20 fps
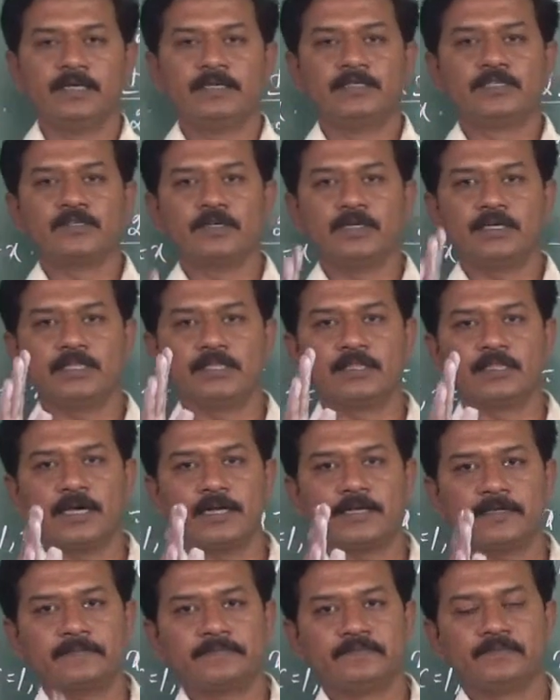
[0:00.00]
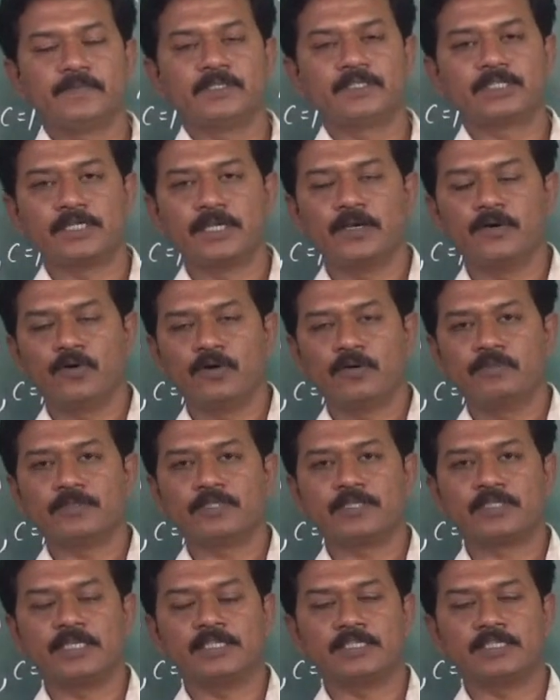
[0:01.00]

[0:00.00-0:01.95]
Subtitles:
So until that, stay home, stay